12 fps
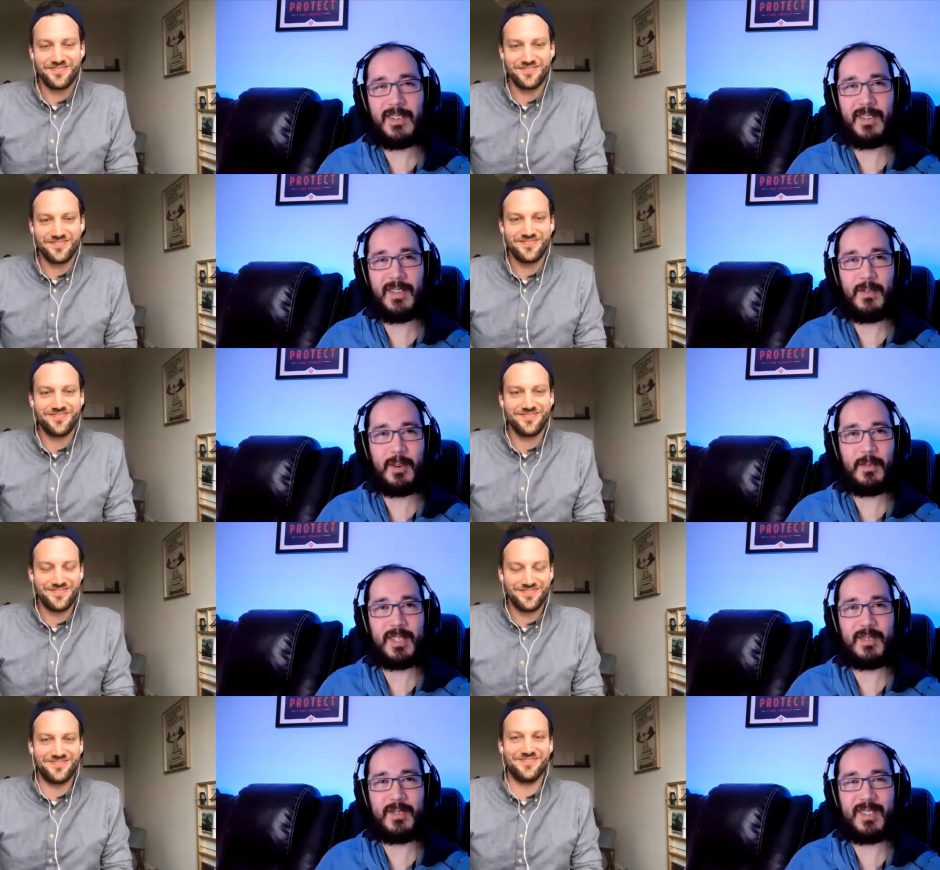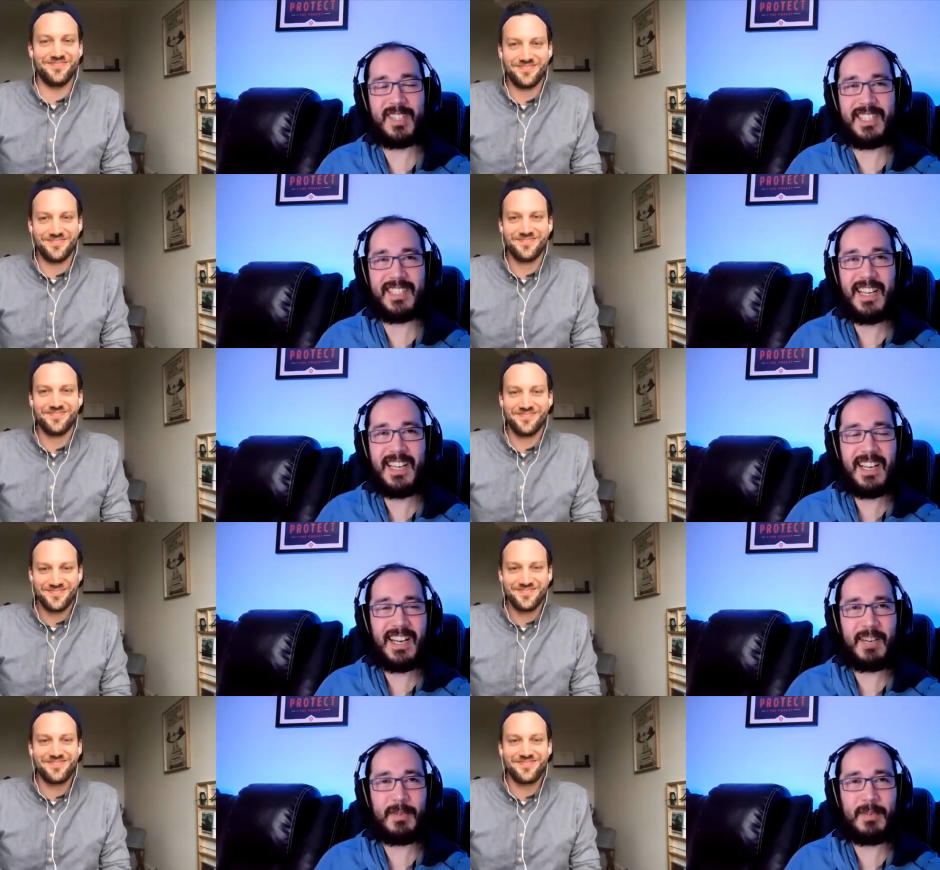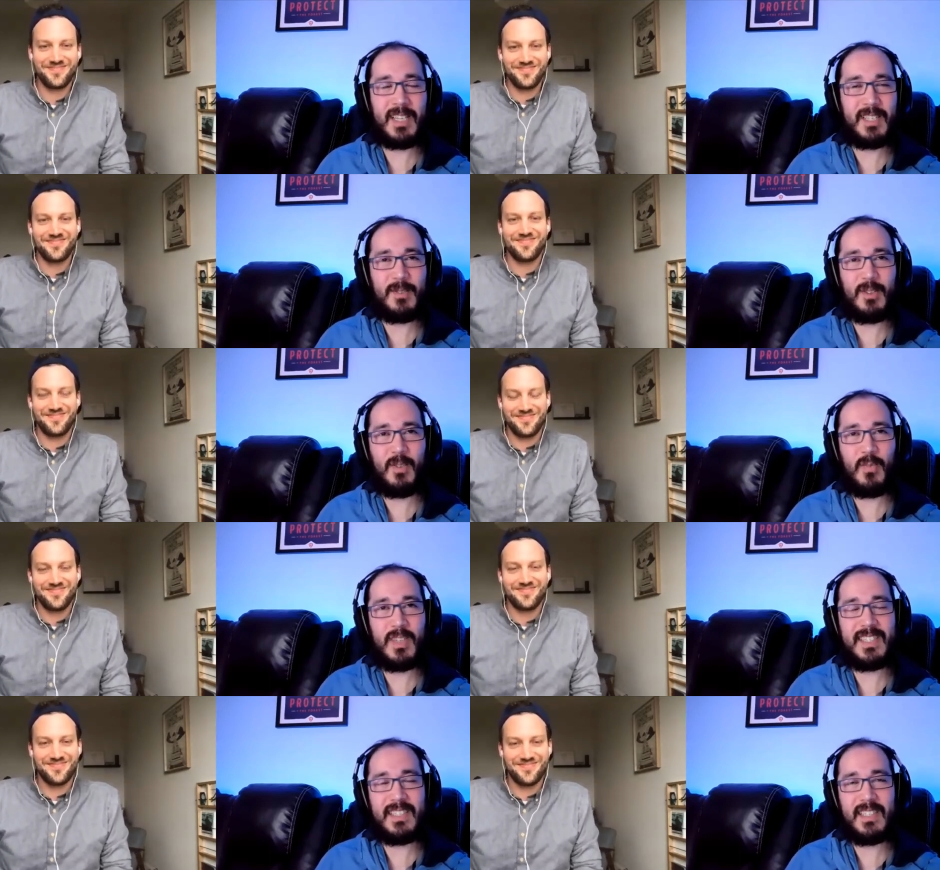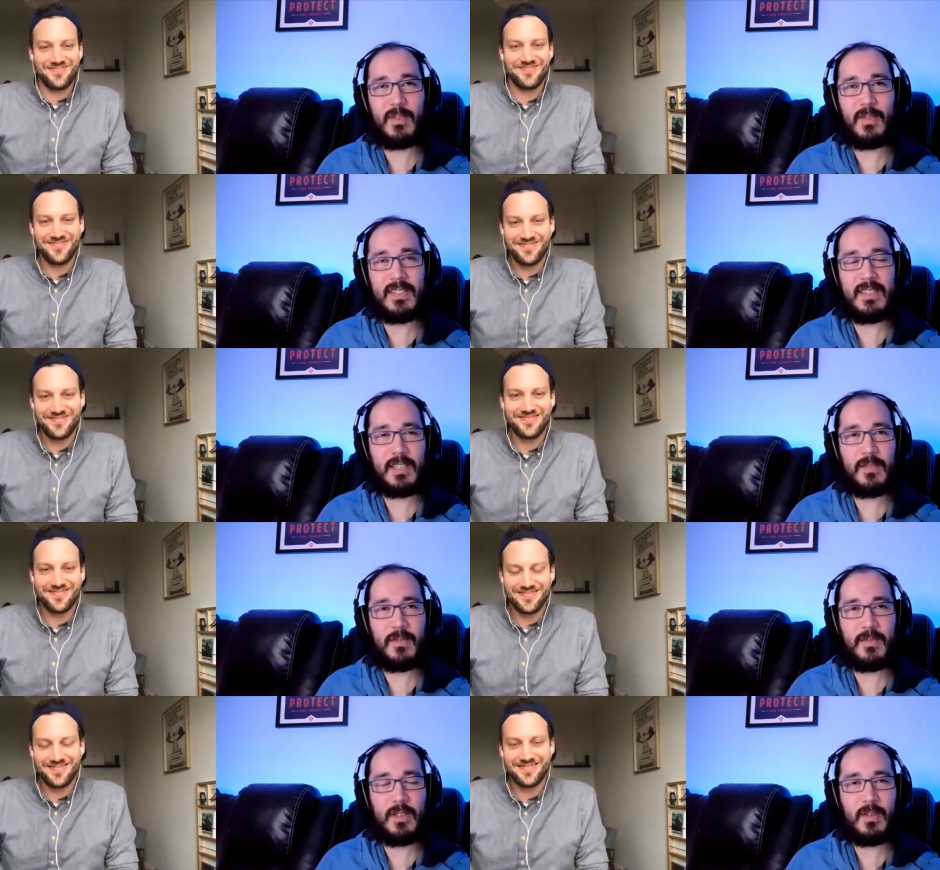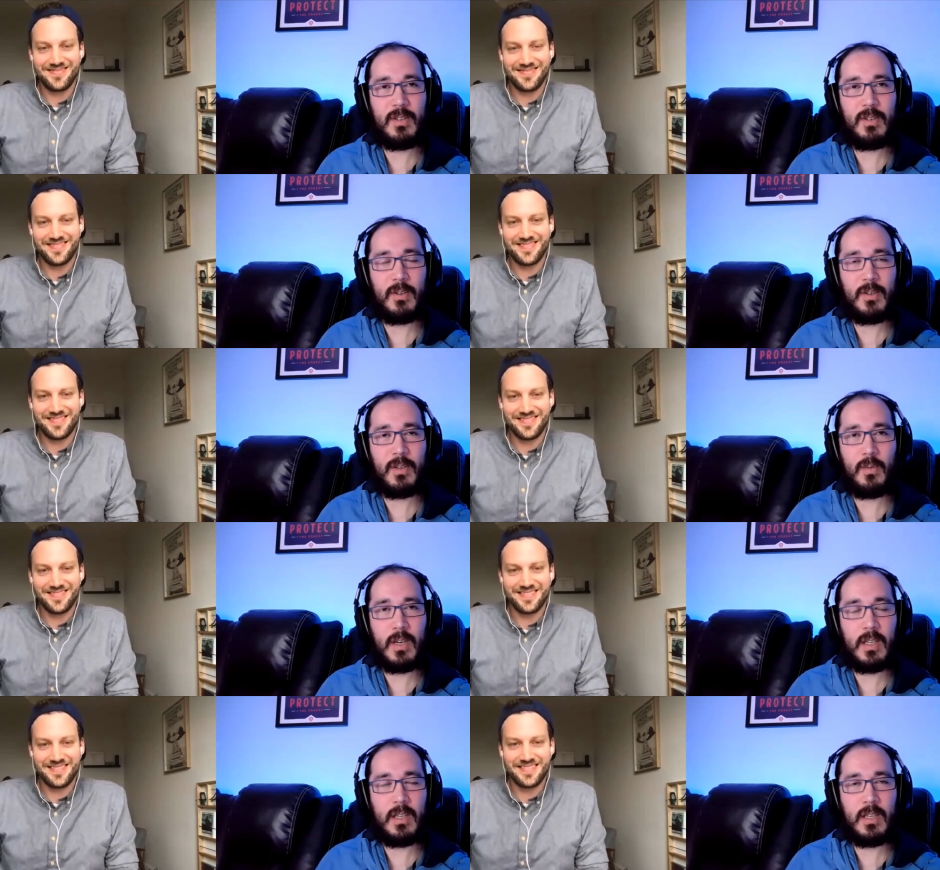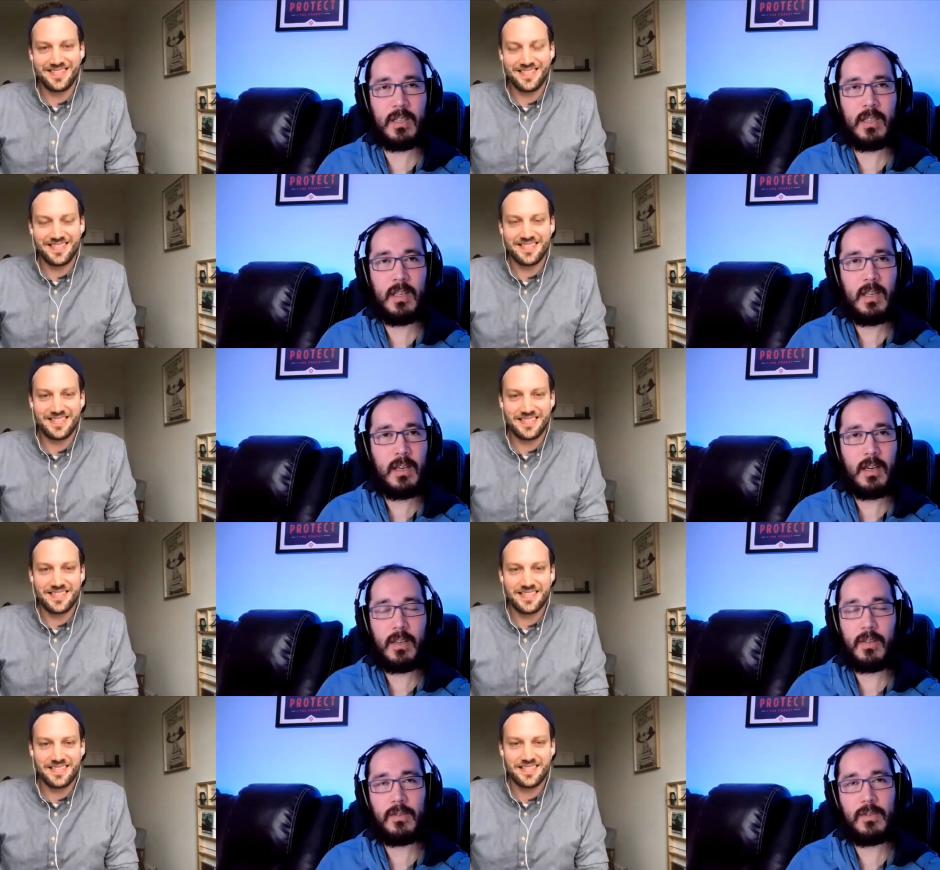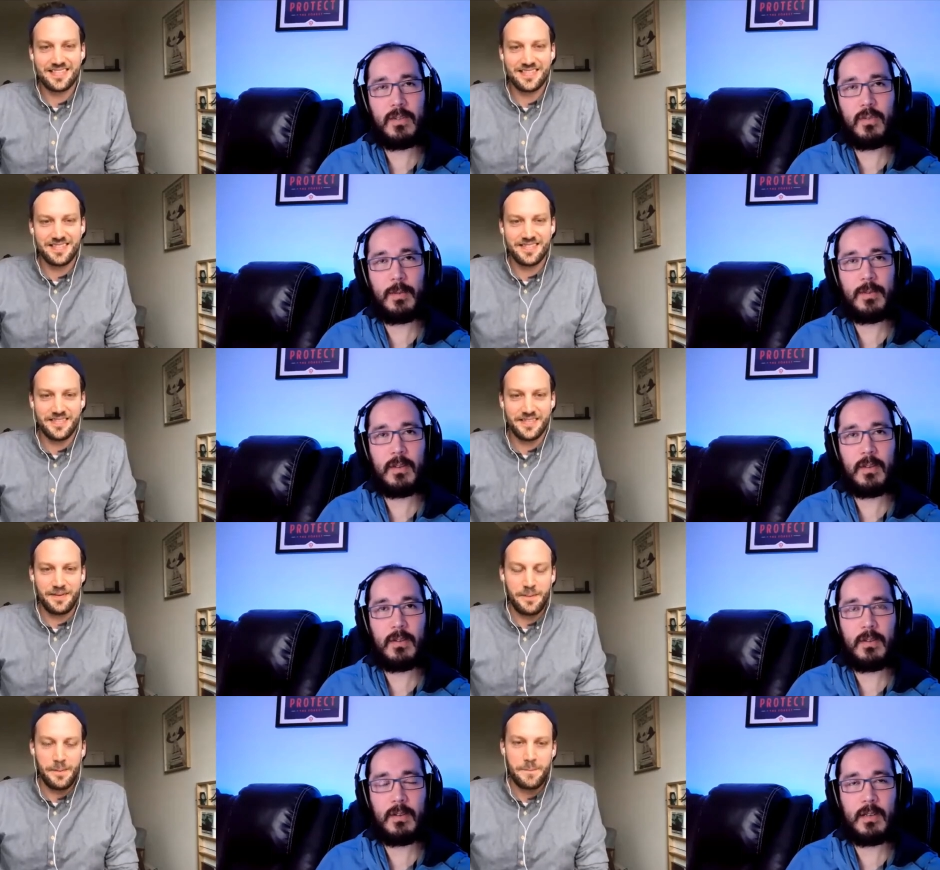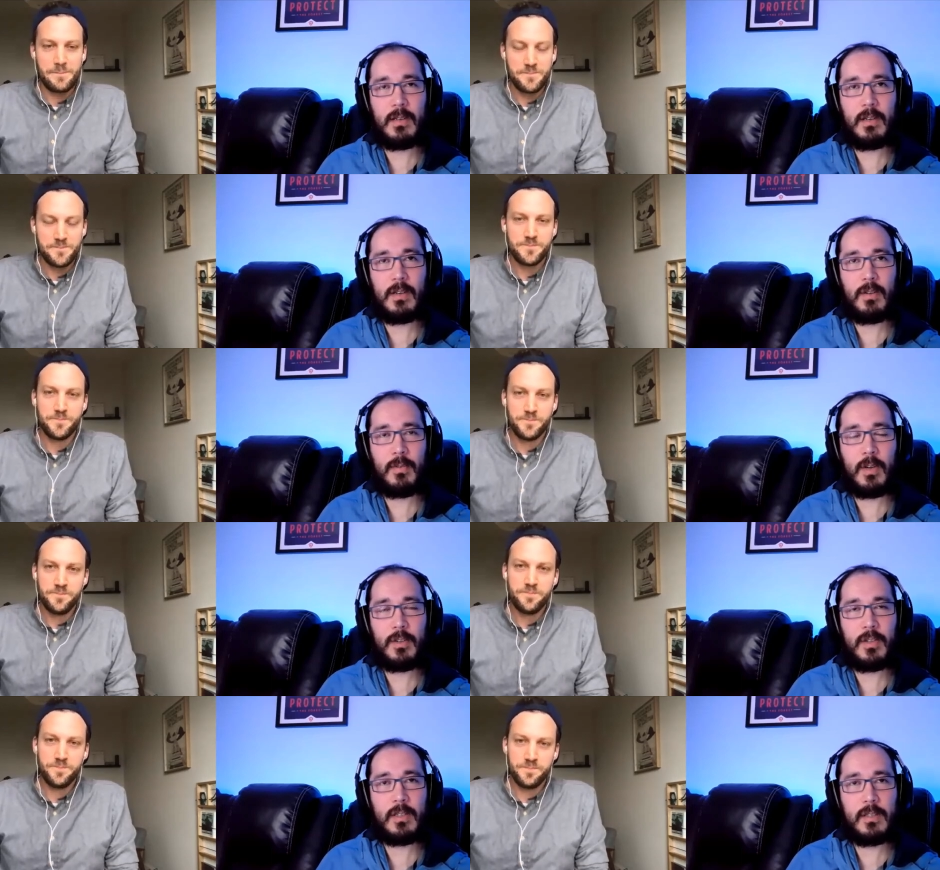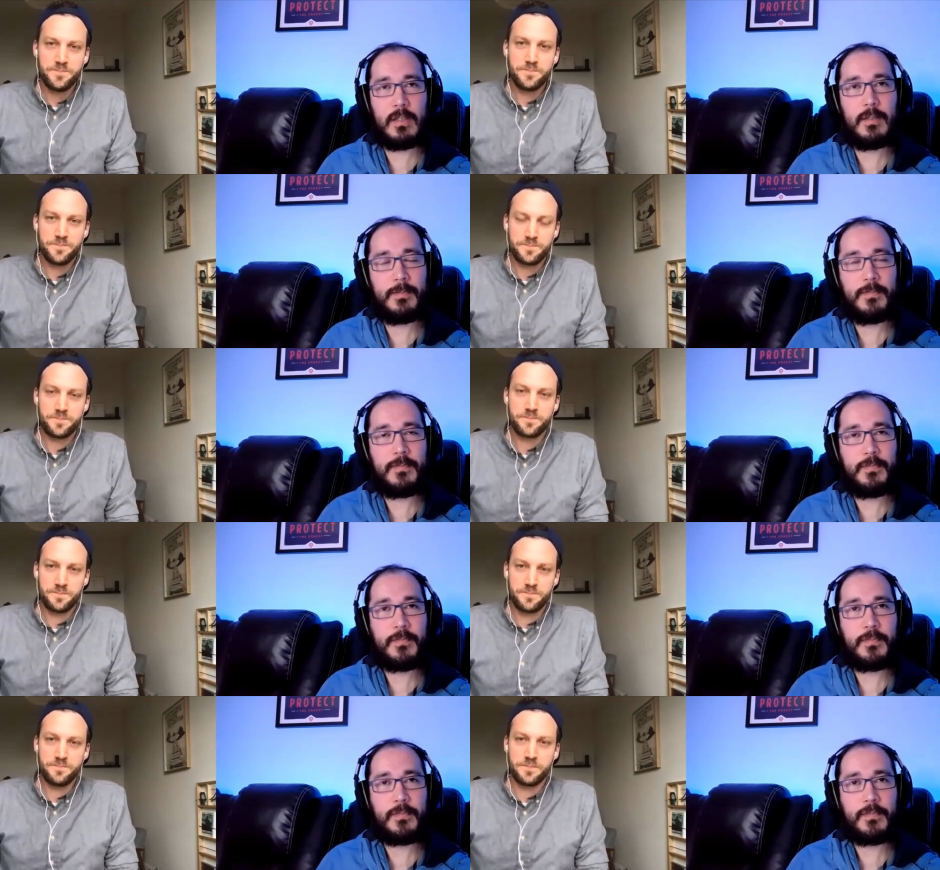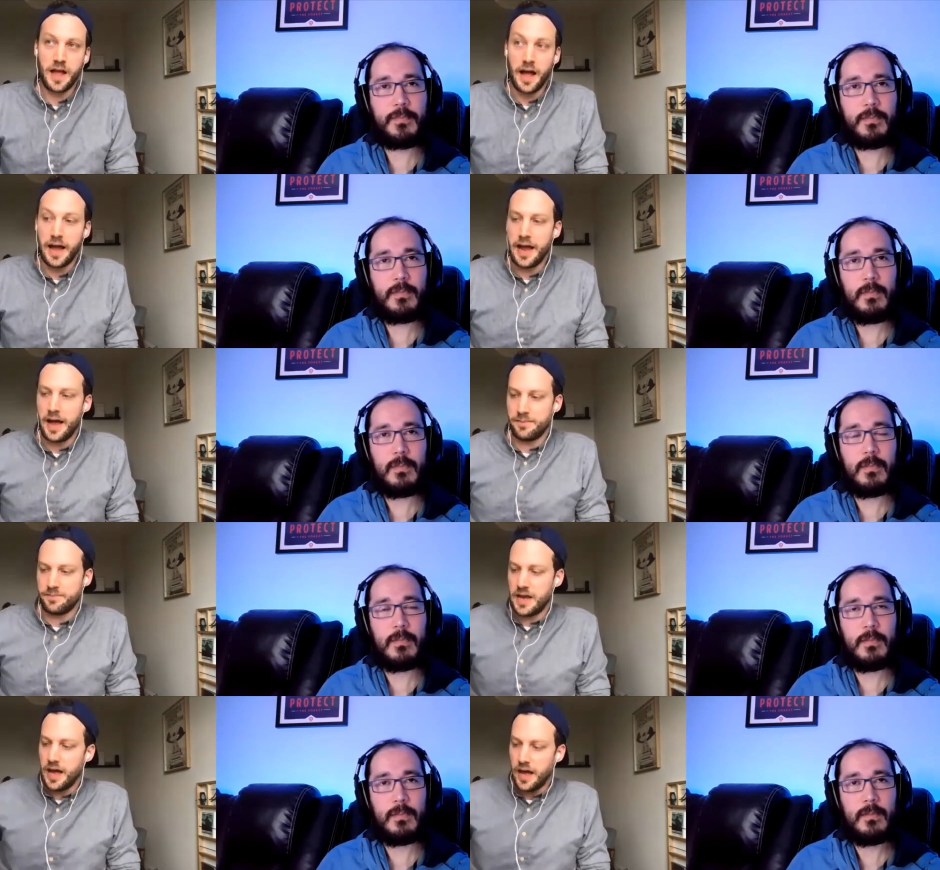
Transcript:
Speaker 1: when the film gets released uh, but i guess you know what's uh, what's next for you are you already working on other scripts other uh, other projects
Speaker 2: i am yeah